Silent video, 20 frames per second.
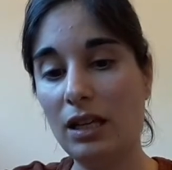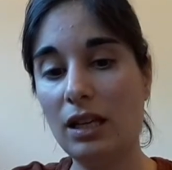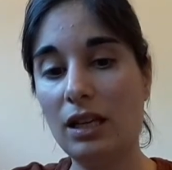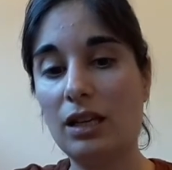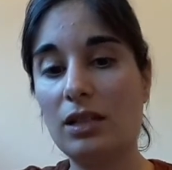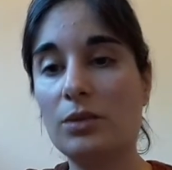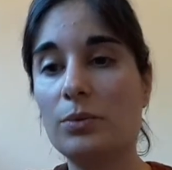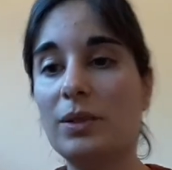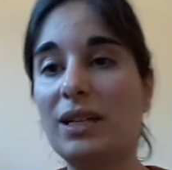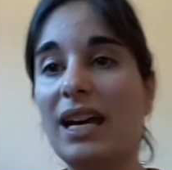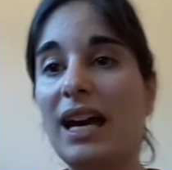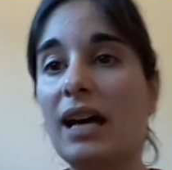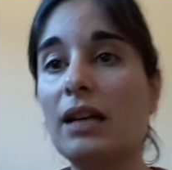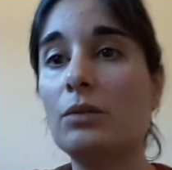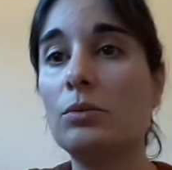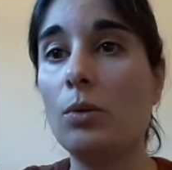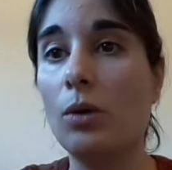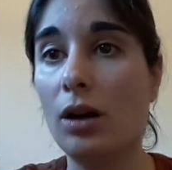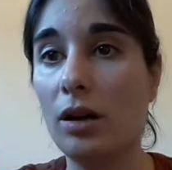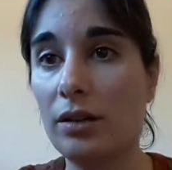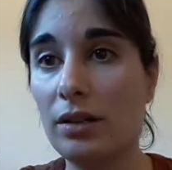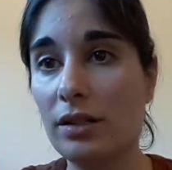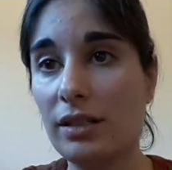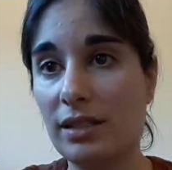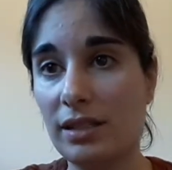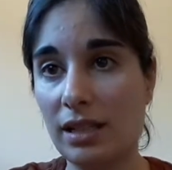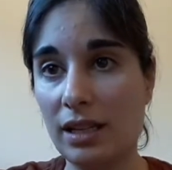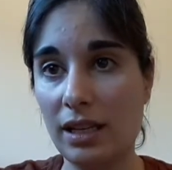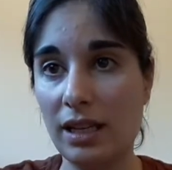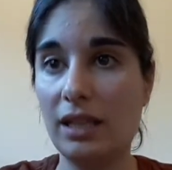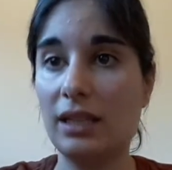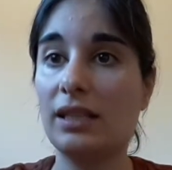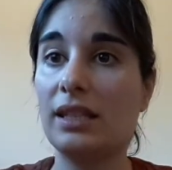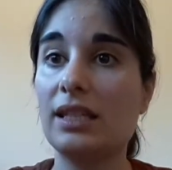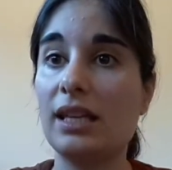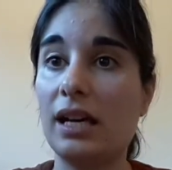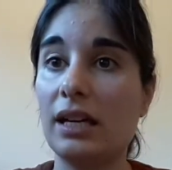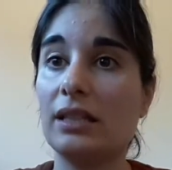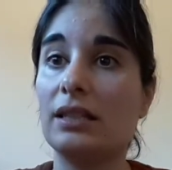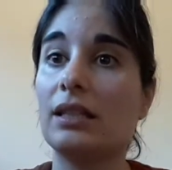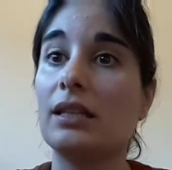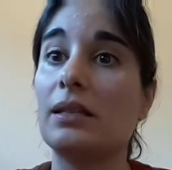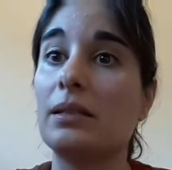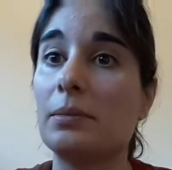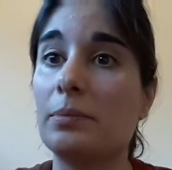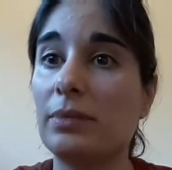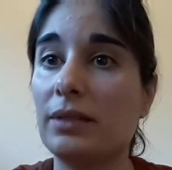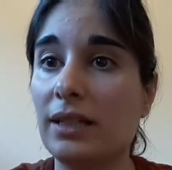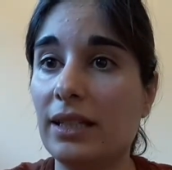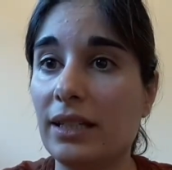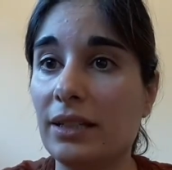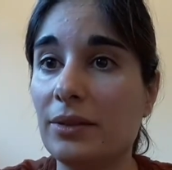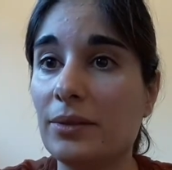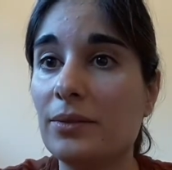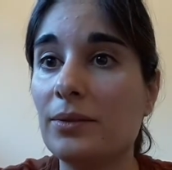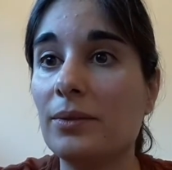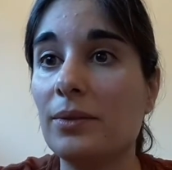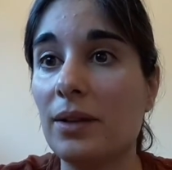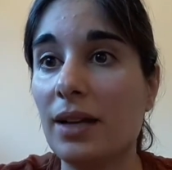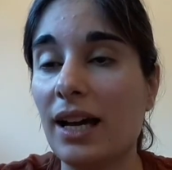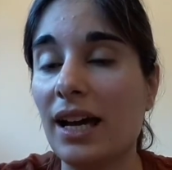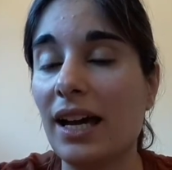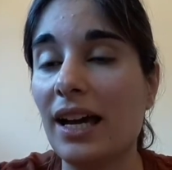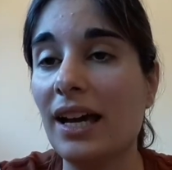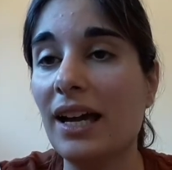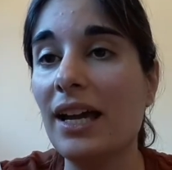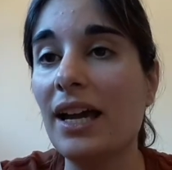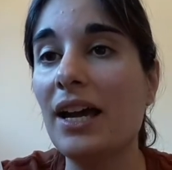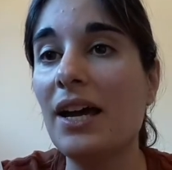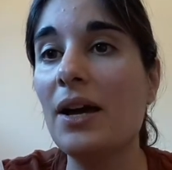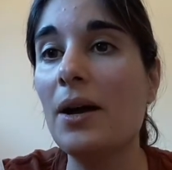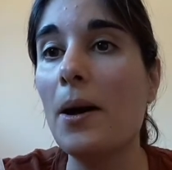is we had water sitting inside this plate, okay?